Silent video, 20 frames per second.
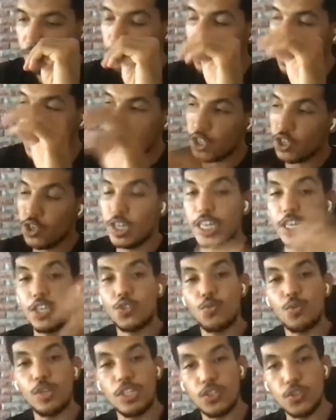
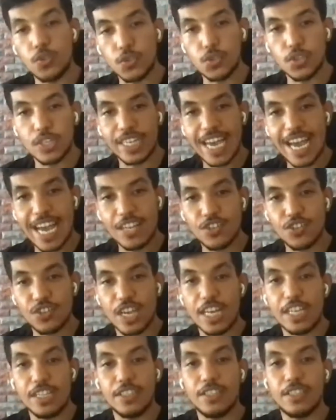it will use the cache
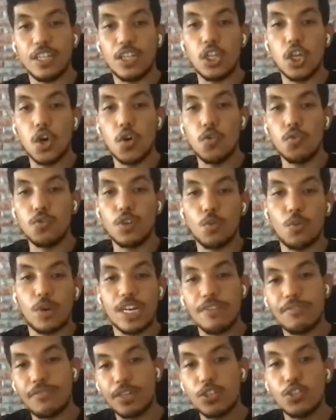and load
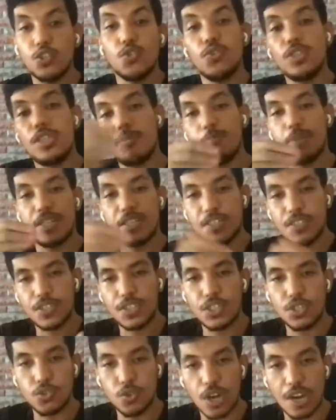whatever new
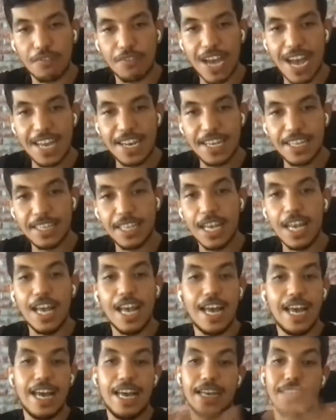dependency you have added,
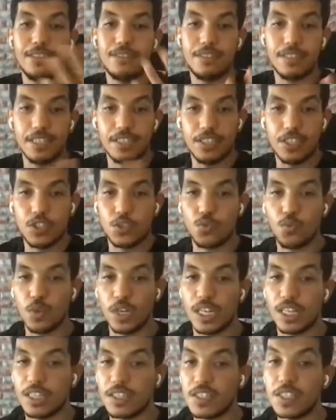and this
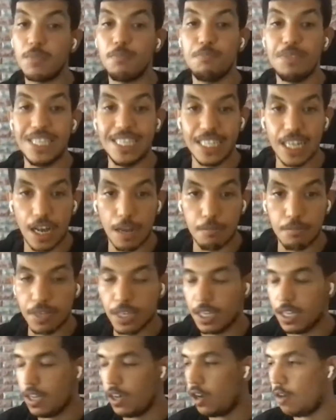will speed up
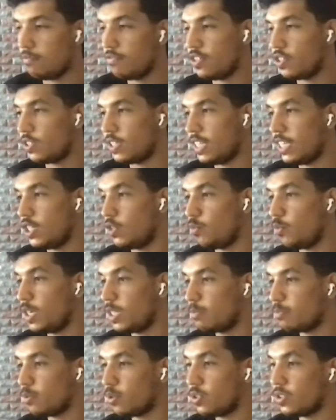obviously the build
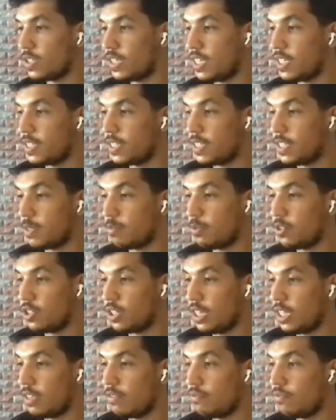process,
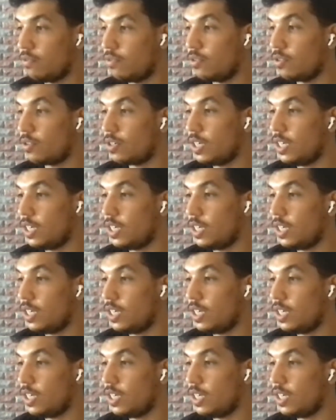especially for